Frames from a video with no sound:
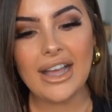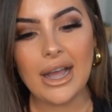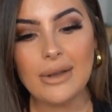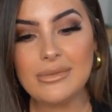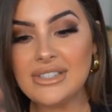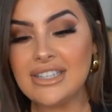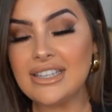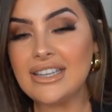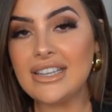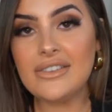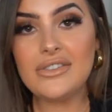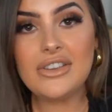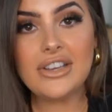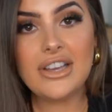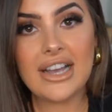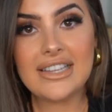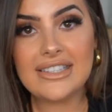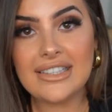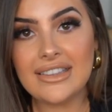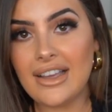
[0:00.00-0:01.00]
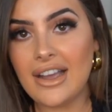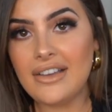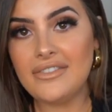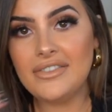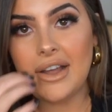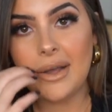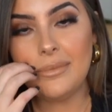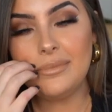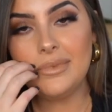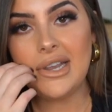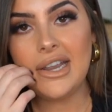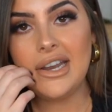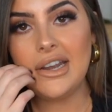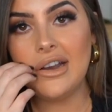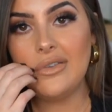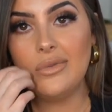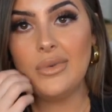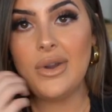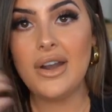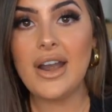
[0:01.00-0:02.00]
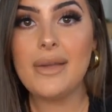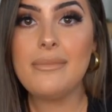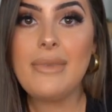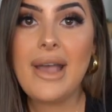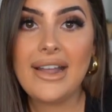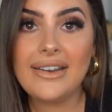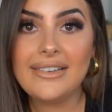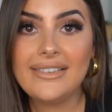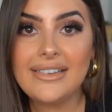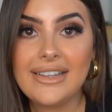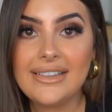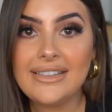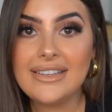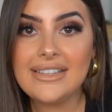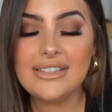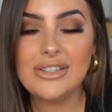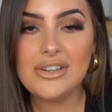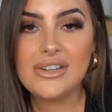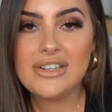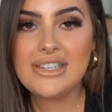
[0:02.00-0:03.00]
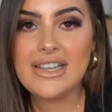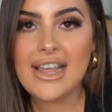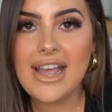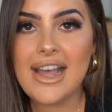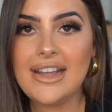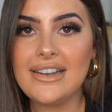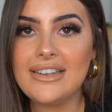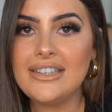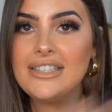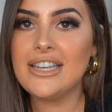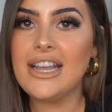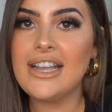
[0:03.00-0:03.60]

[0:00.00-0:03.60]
I'm just going to give you guys a live update of where I'm at in this lockdown,